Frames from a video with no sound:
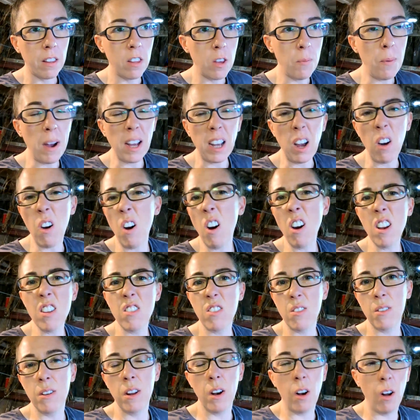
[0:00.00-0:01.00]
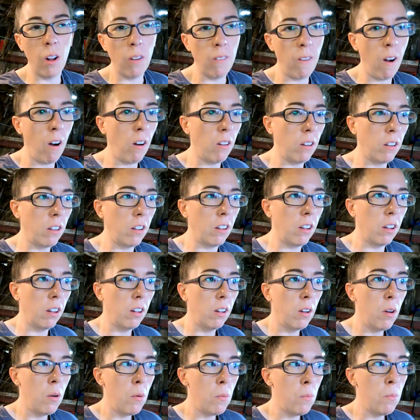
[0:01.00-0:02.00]
you might go, oh, you're doing it all wrong,
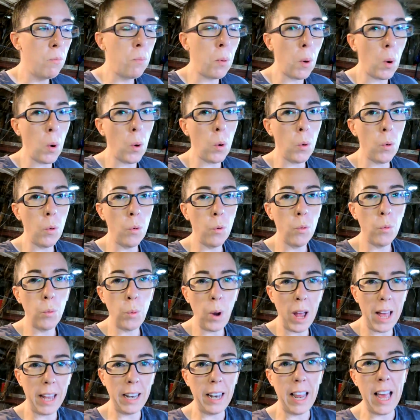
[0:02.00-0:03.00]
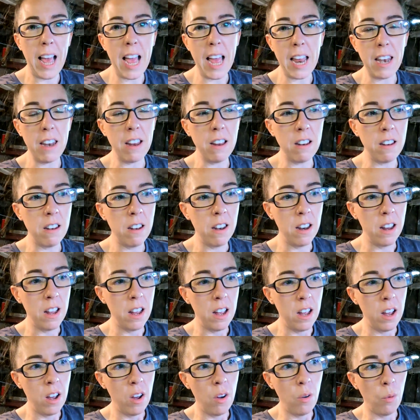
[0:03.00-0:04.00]
but we're learning.
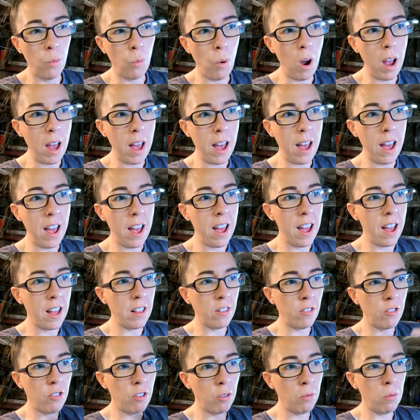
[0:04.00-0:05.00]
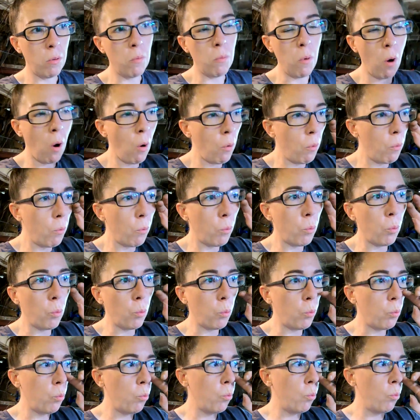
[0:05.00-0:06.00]
We're doing what
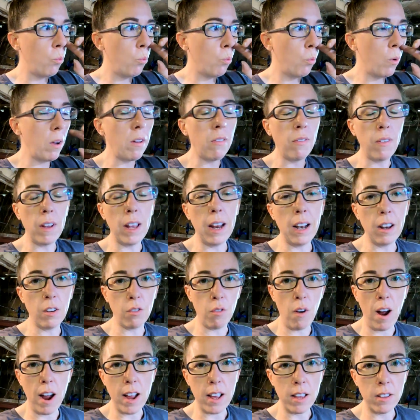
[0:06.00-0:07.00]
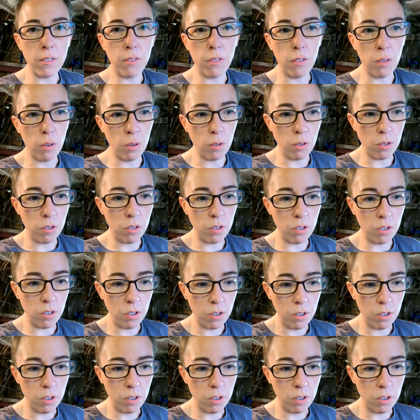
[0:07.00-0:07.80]
we feel is right for us.